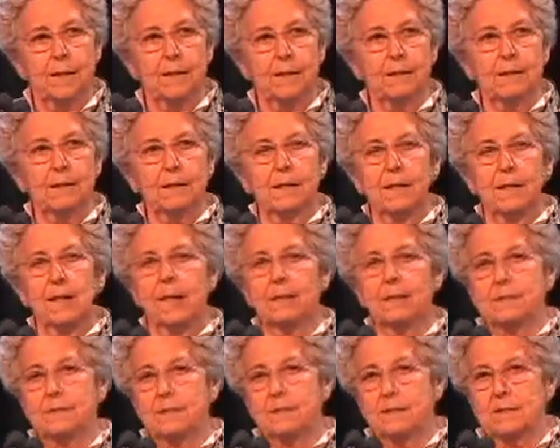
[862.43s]
as
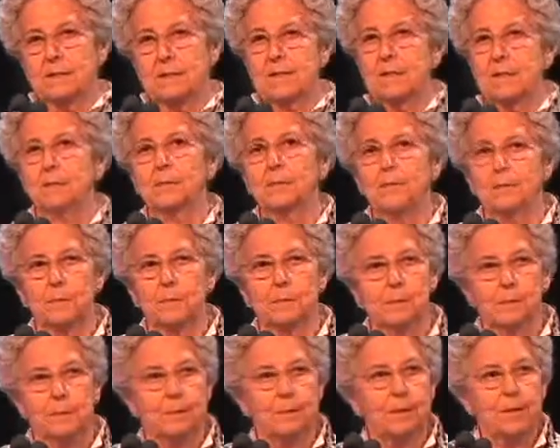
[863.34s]
did some of the
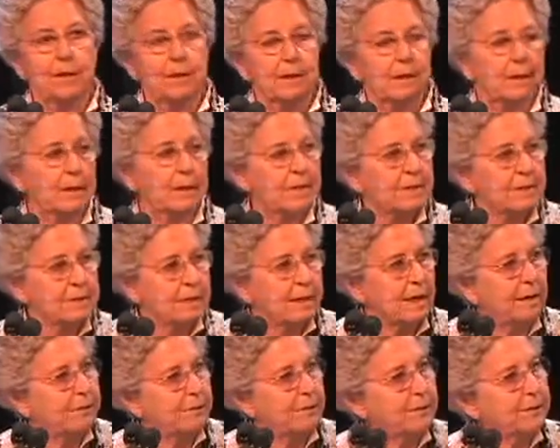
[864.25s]
people in his
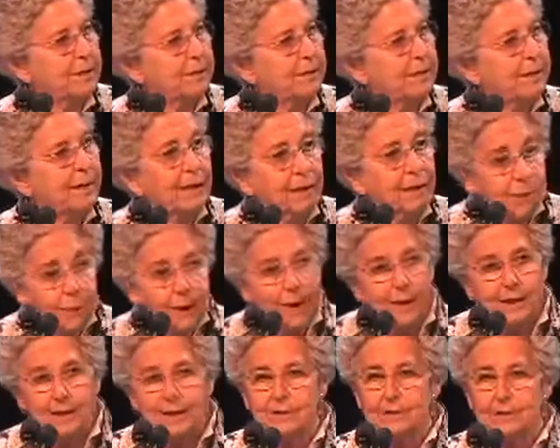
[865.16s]
government, that
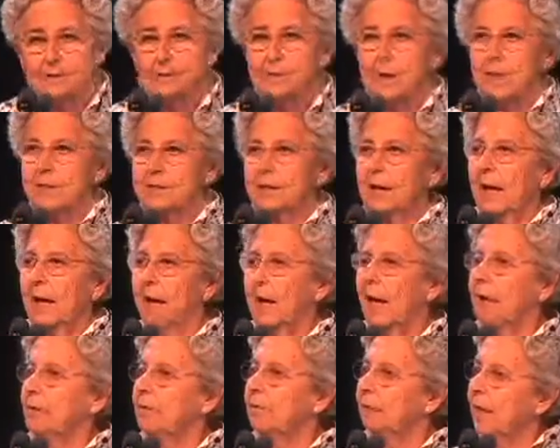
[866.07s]
Iranians ought to have
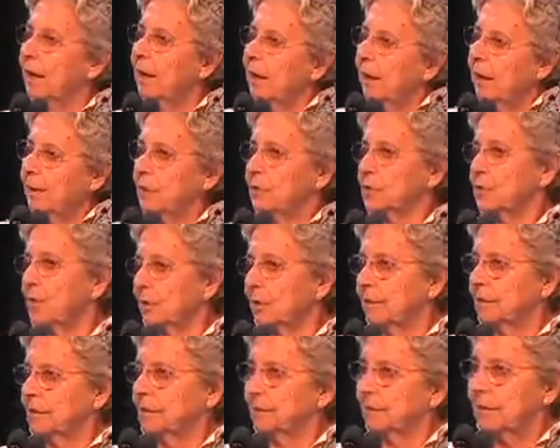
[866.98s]
sort of a
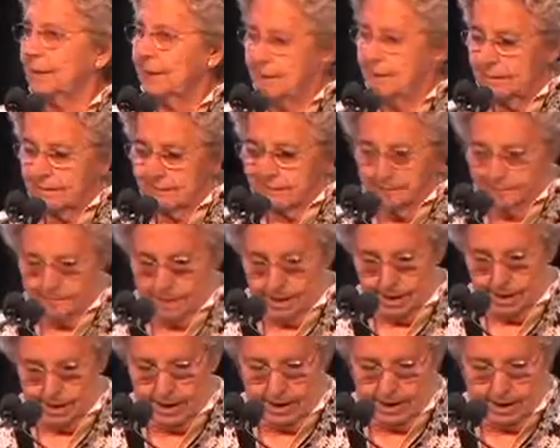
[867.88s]
piece of the pie.